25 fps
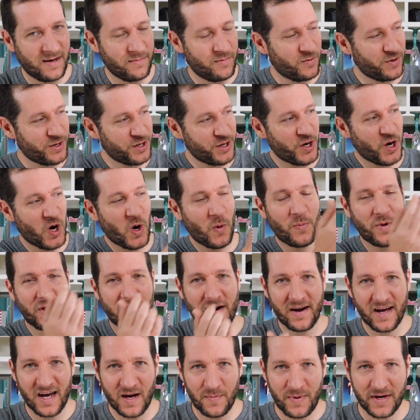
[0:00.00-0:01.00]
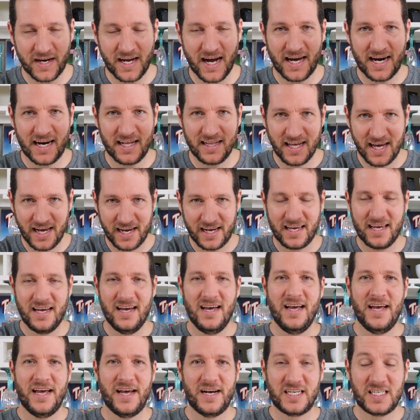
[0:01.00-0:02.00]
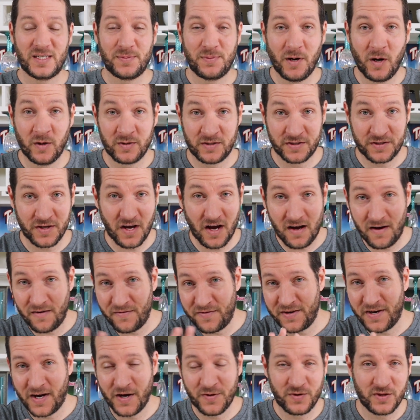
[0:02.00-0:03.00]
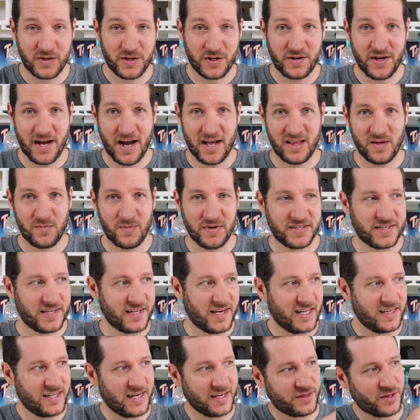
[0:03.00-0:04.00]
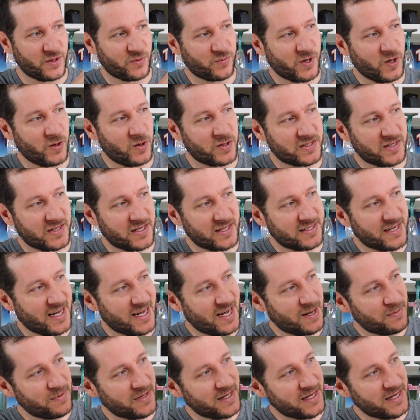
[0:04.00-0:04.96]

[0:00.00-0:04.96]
but when you open it up, it kind of like exposes all the other little elements in it, like the rose on the top.